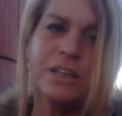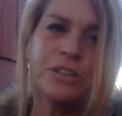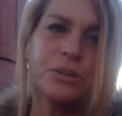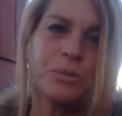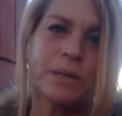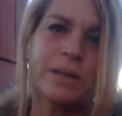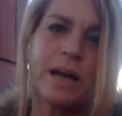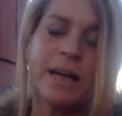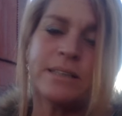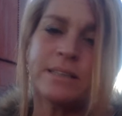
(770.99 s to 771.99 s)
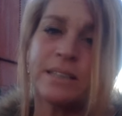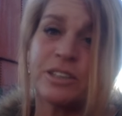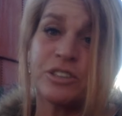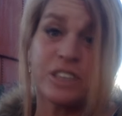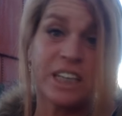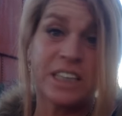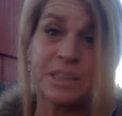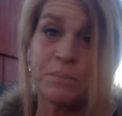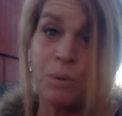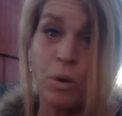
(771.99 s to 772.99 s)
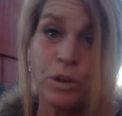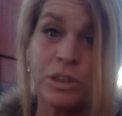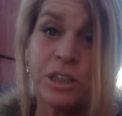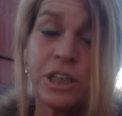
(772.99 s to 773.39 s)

to realize that it's important